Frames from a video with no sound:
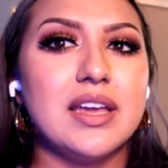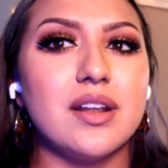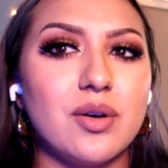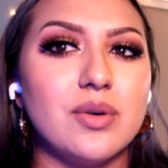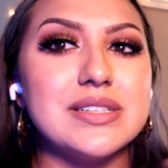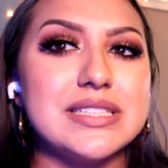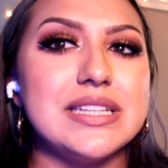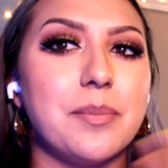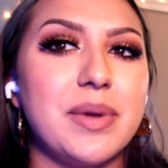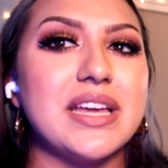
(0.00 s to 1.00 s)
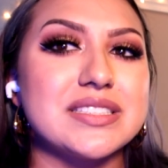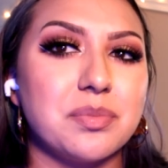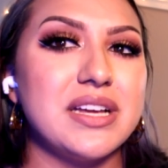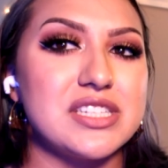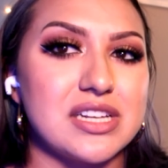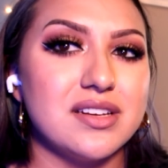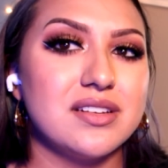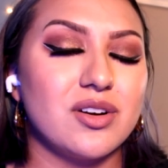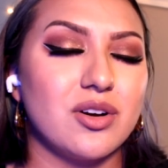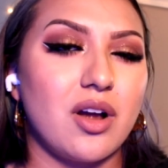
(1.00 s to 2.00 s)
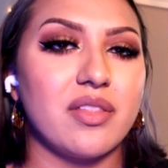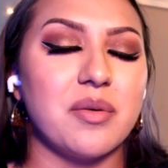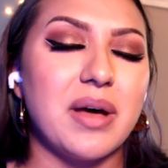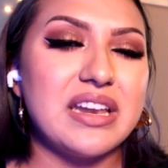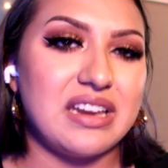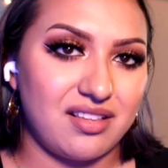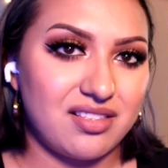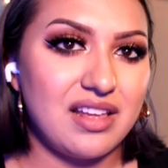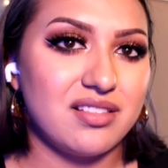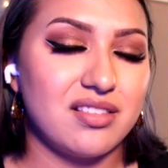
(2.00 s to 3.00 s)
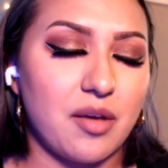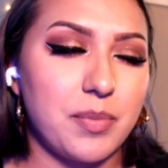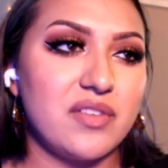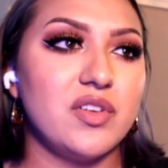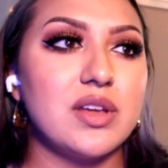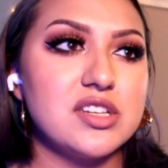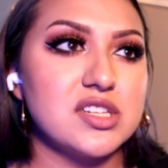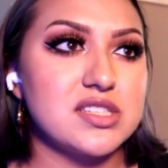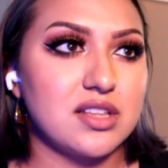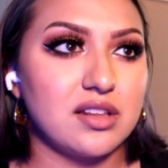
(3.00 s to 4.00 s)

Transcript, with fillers: You don't always need the biggest budget or all the monies and stuff, but if you can just